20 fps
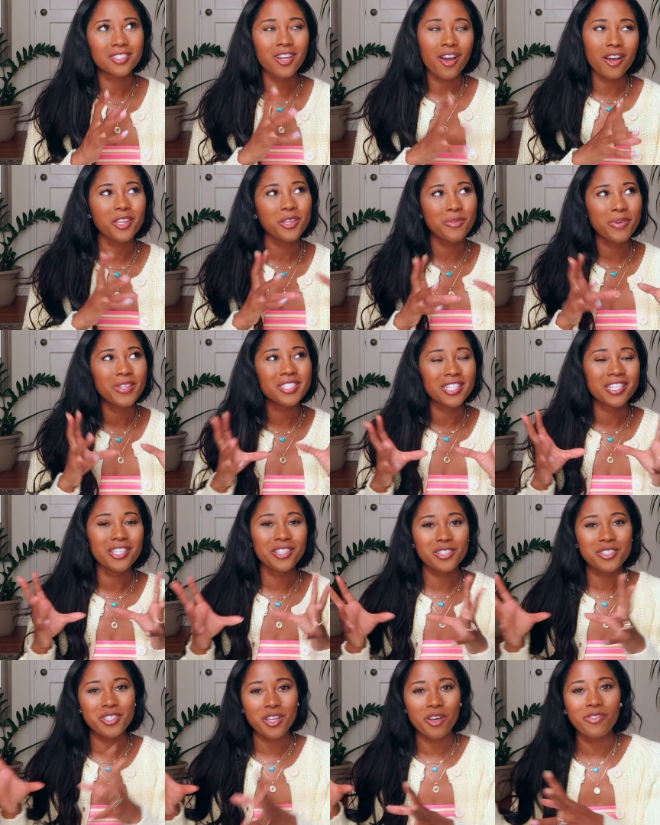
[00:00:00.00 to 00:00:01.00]
documenting
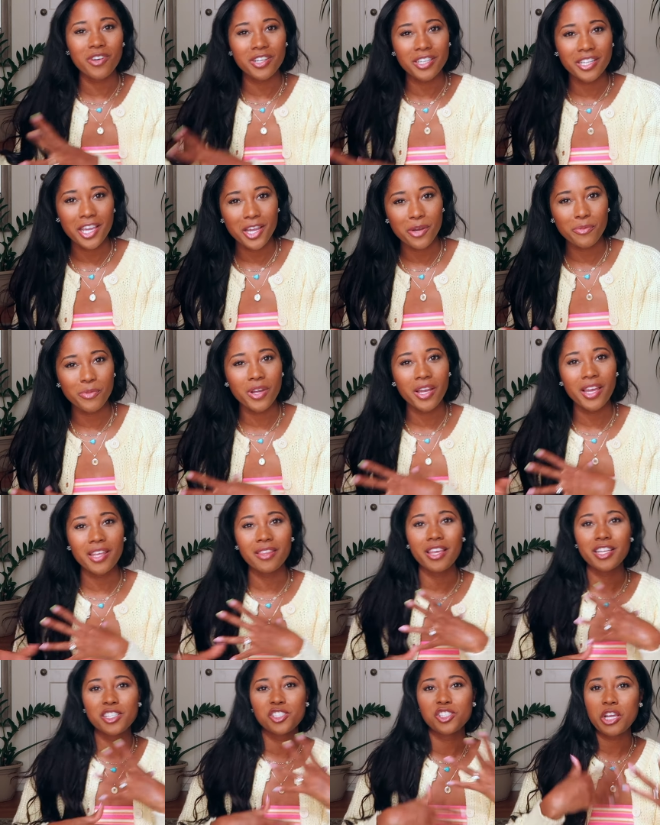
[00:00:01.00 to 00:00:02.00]
yourself on camera
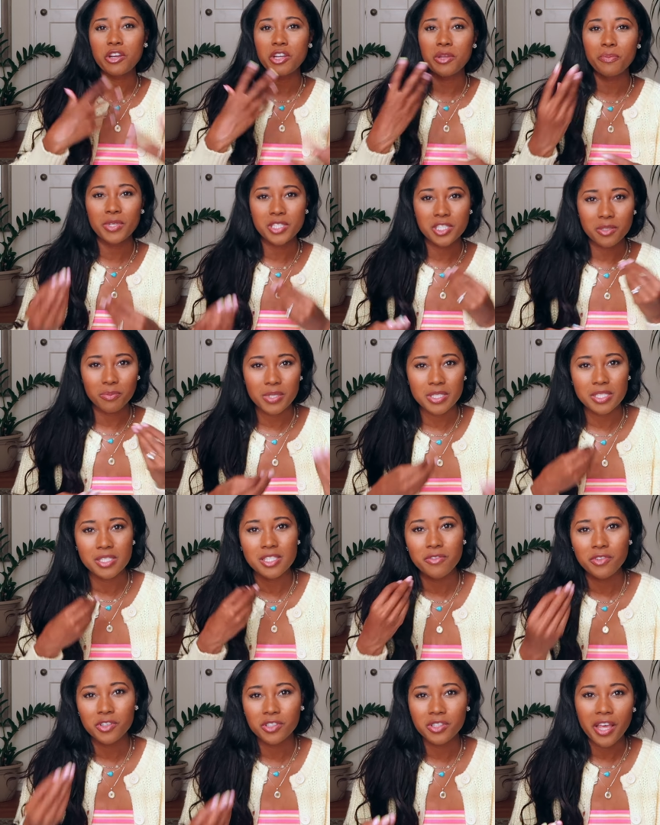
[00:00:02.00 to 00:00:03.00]
and like sharing bits and pieces
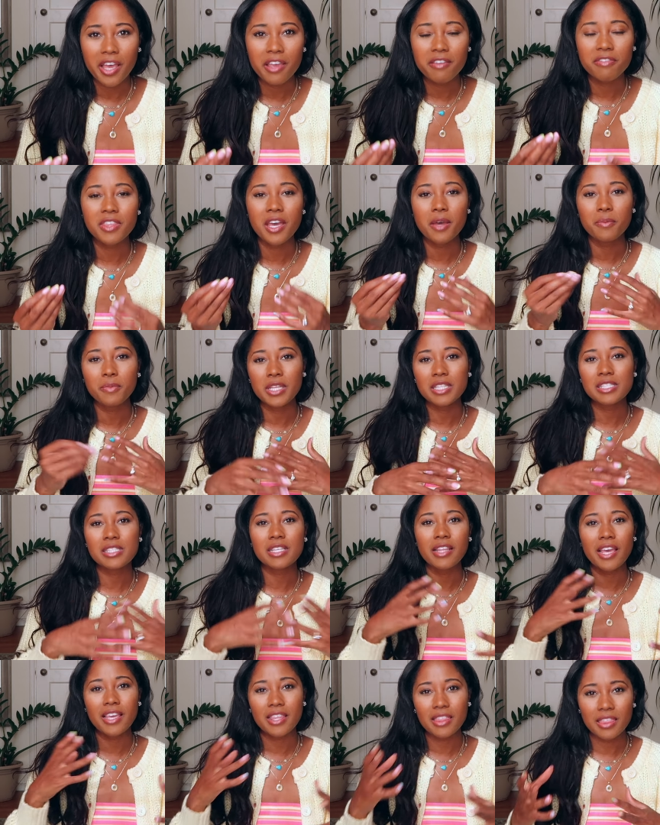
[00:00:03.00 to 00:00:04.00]
of your life, that means
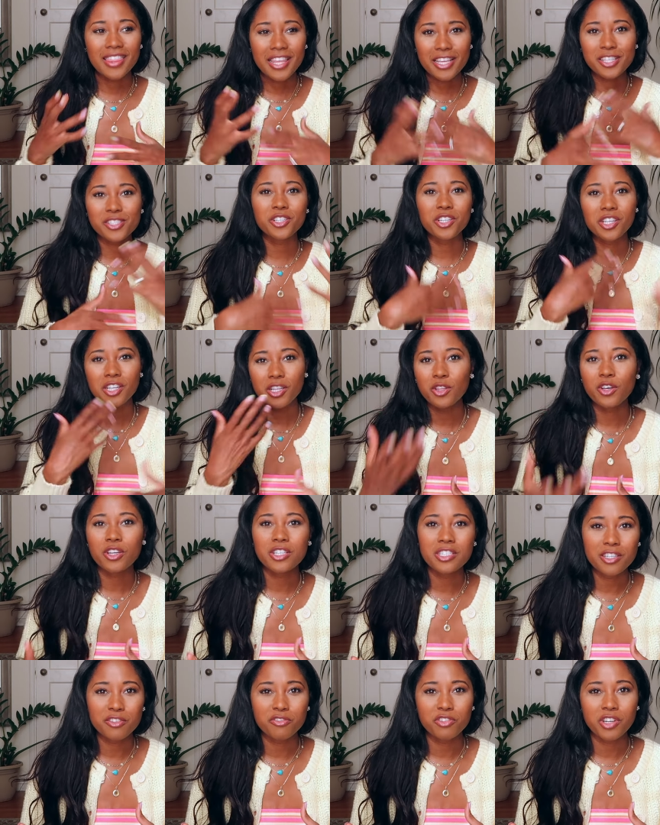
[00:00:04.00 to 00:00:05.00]
that like things are gonna
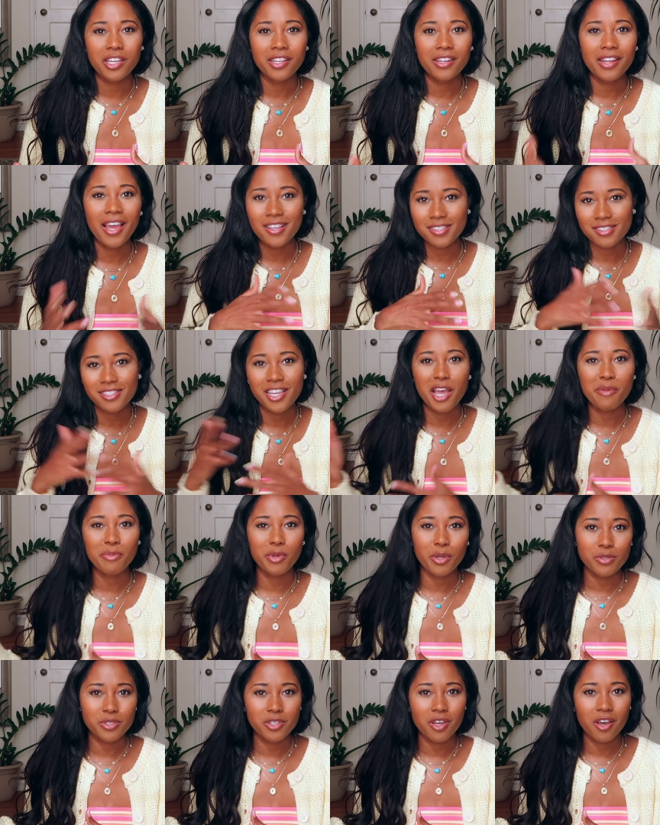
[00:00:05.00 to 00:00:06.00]
look different as time
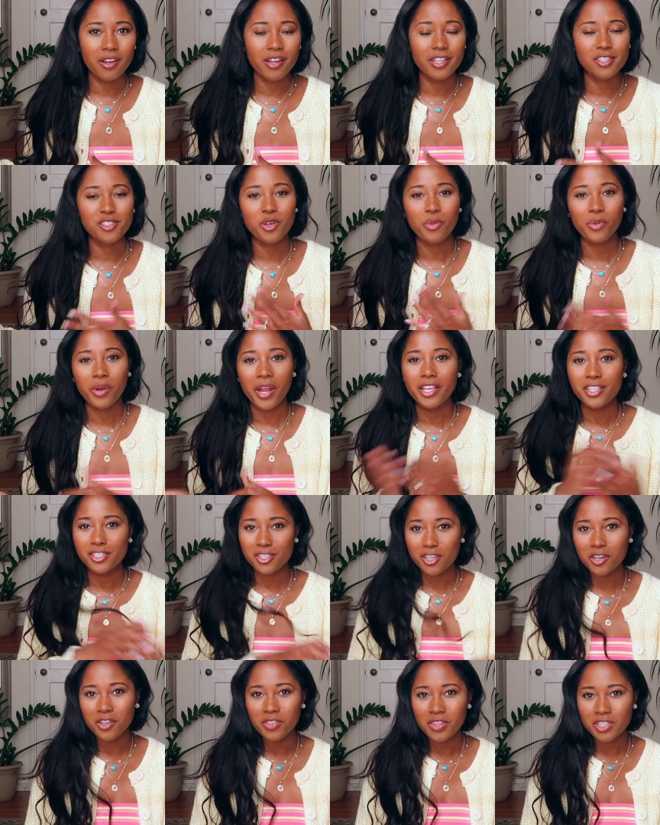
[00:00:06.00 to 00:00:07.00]
goes on. And so when I
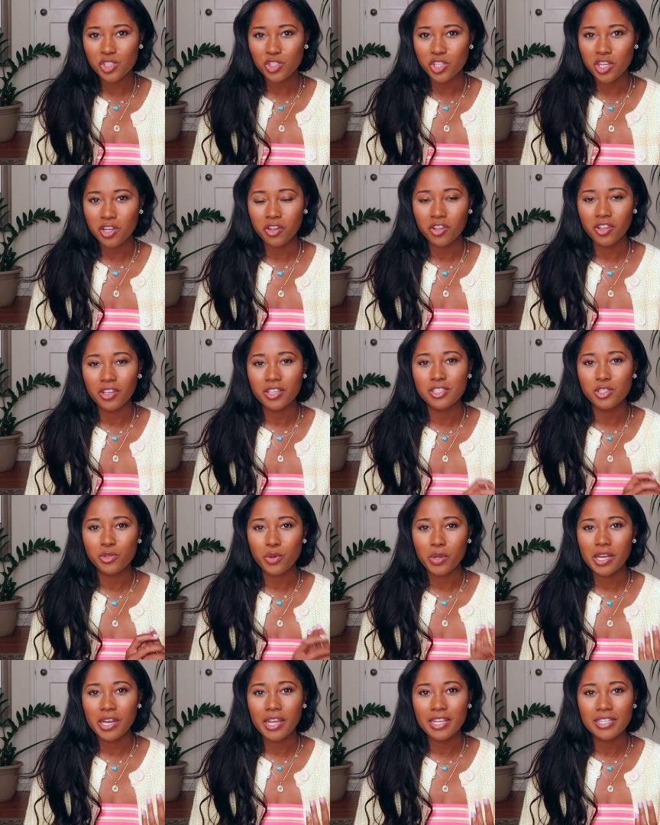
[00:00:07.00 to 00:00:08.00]
started this channel in
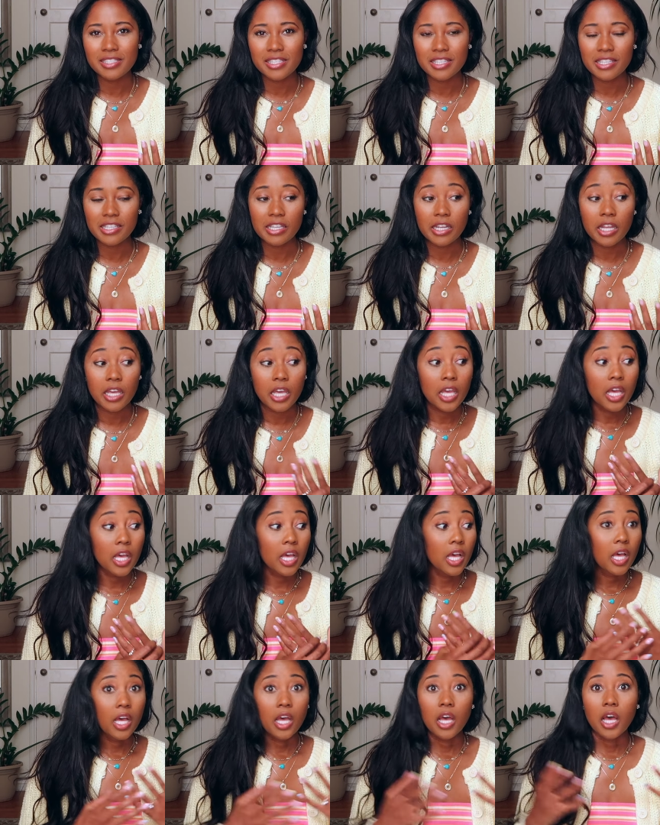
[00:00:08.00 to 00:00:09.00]
2019,
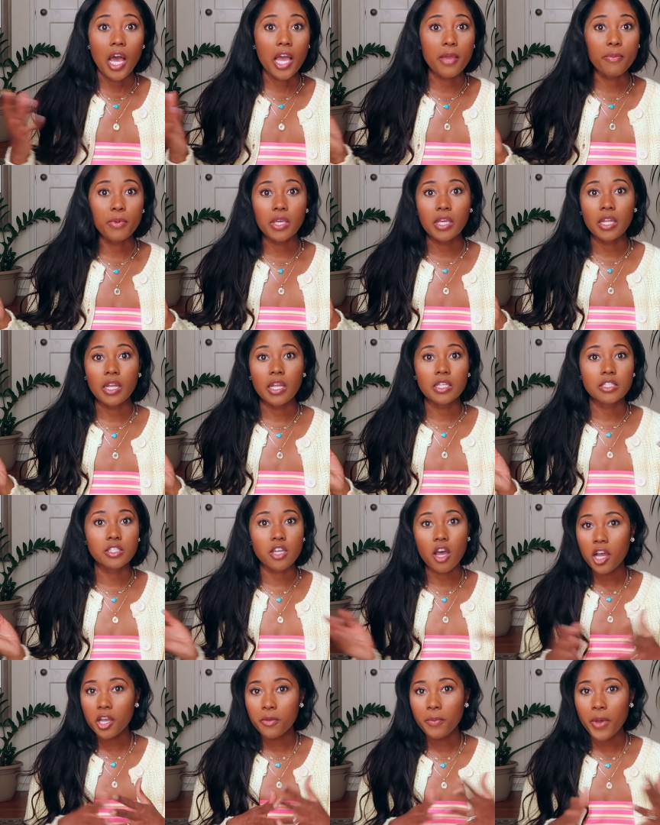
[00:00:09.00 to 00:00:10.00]
I mean,
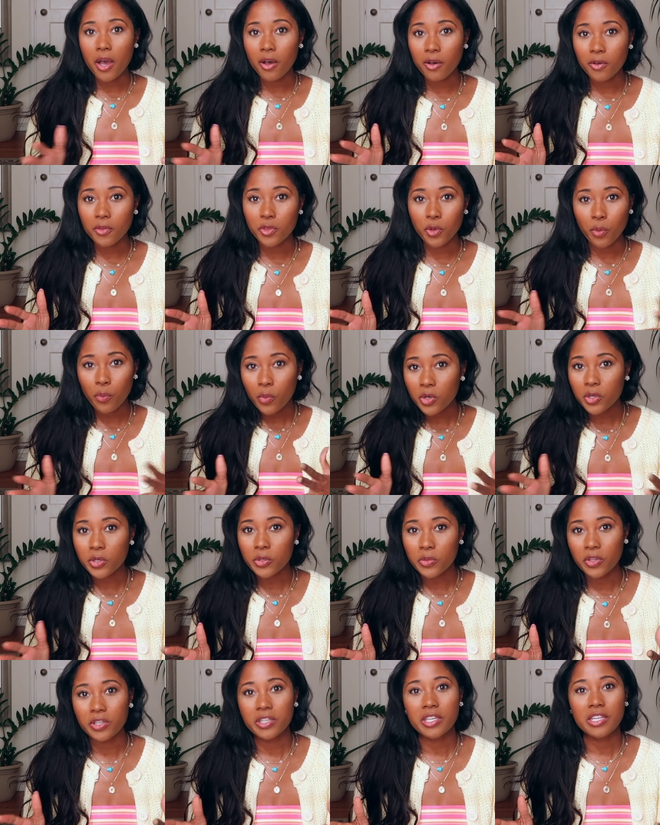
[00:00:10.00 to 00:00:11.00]
talk about the
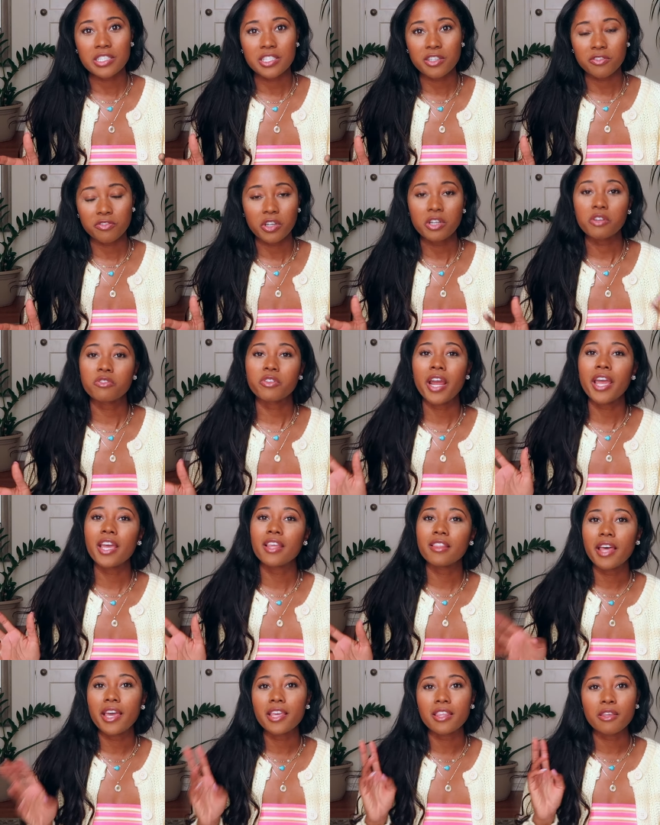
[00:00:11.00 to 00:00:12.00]
world looking different,
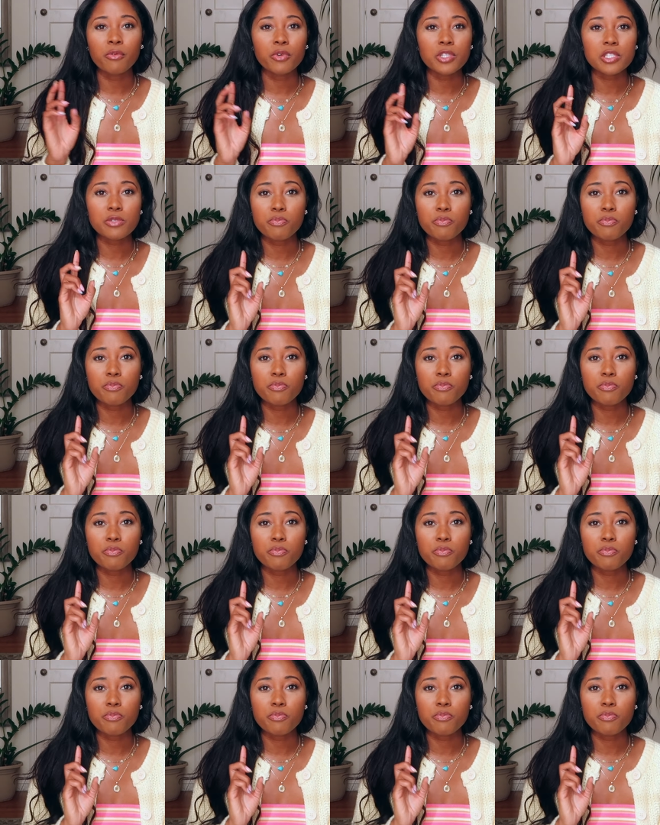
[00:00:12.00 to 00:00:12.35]
right? Like it was